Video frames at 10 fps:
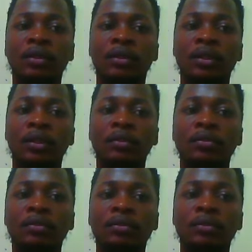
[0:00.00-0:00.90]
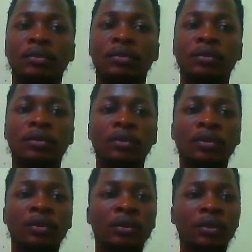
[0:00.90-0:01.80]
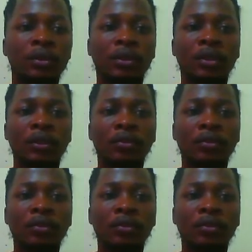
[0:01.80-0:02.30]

Now you click